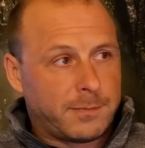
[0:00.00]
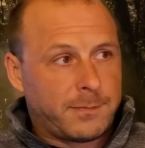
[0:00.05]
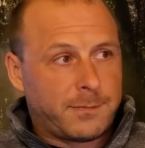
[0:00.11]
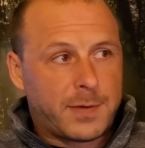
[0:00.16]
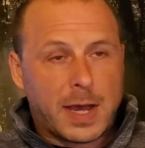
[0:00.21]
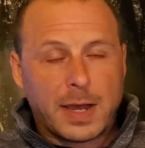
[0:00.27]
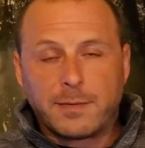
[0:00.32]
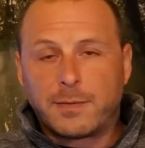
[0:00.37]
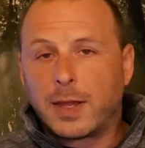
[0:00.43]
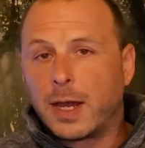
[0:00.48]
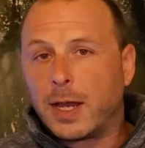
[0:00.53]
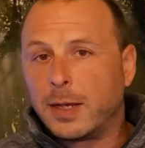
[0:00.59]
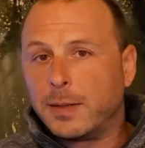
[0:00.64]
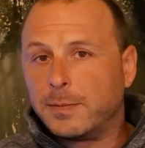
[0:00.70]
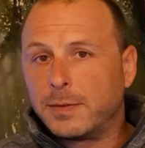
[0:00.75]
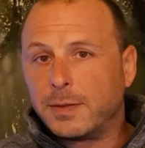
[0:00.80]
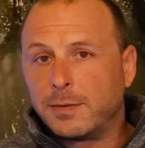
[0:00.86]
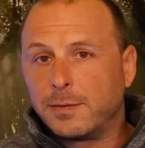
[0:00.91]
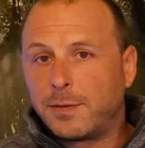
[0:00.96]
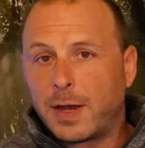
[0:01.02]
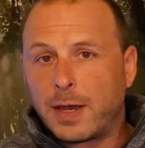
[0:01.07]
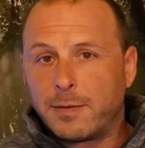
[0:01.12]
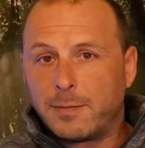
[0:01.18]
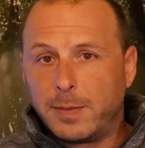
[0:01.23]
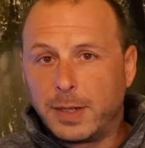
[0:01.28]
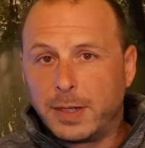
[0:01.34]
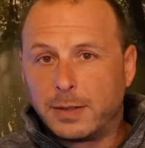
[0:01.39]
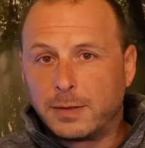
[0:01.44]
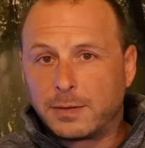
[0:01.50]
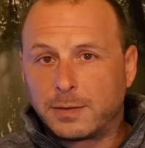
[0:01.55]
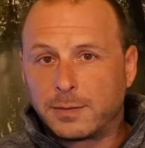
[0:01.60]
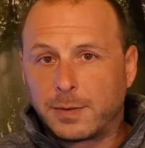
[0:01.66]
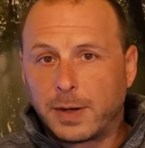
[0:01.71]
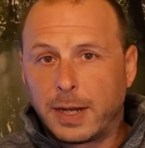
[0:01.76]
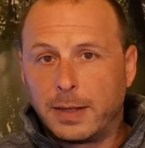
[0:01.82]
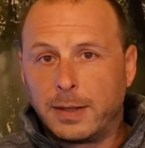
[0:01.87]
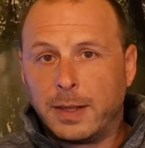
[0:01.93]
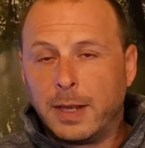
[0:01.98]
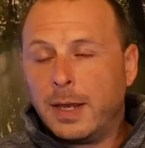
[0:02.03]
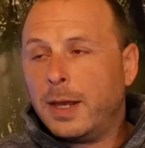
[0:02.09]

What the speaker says: 5 times in 5 minutes, right?